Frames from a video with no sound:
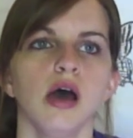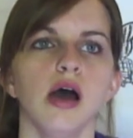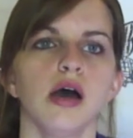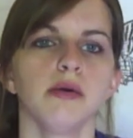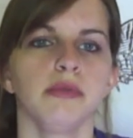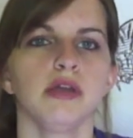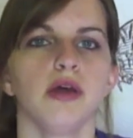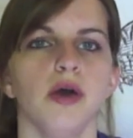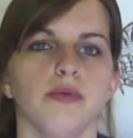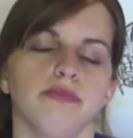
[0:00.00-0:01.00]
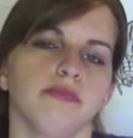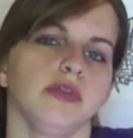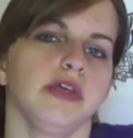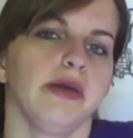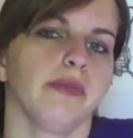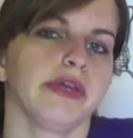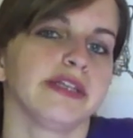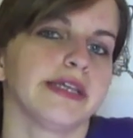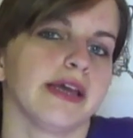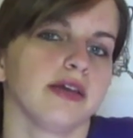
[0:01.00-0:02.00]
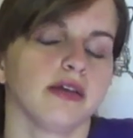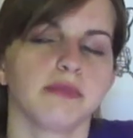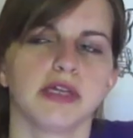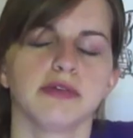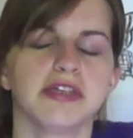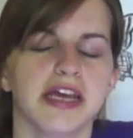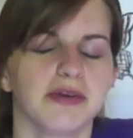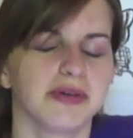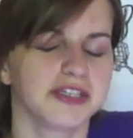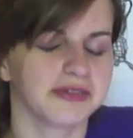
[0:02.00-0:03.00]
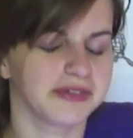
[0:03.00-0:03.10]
you get what you take. I mean, you take what you